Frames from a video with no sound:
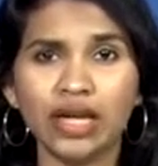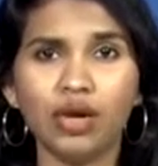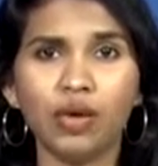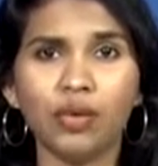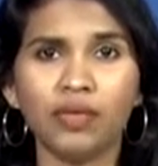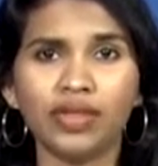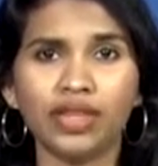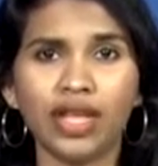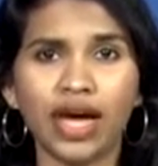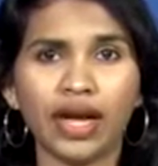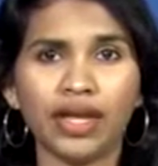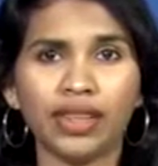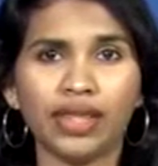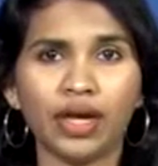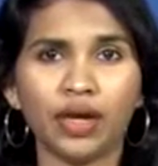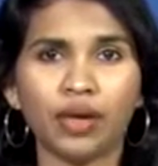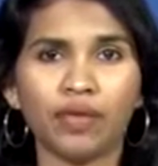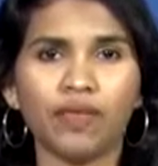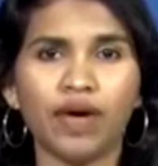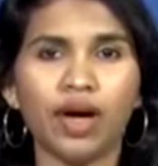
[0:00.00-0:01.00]
lower than
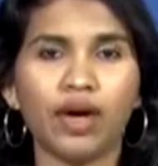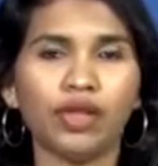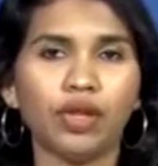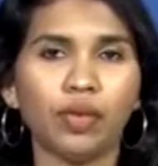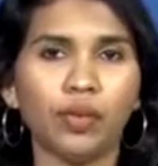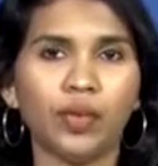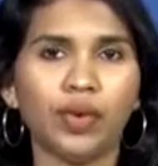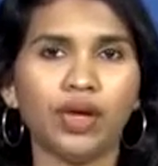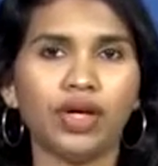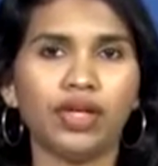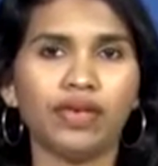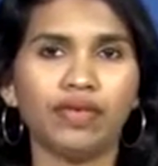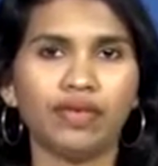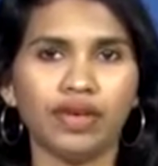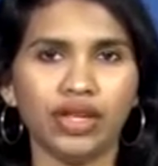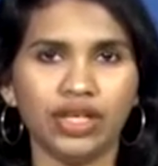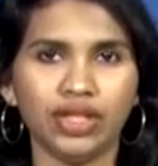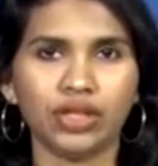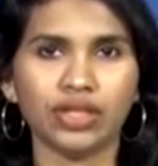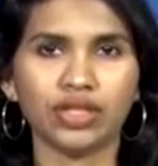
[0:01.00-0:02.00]
that of other world
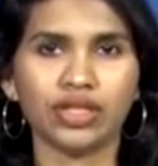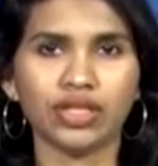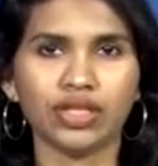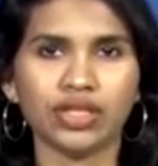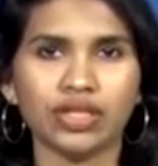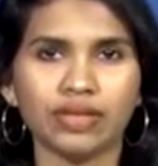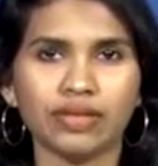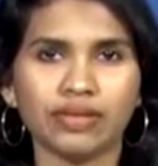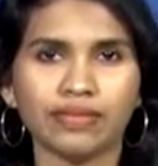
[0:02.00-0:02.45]
regions.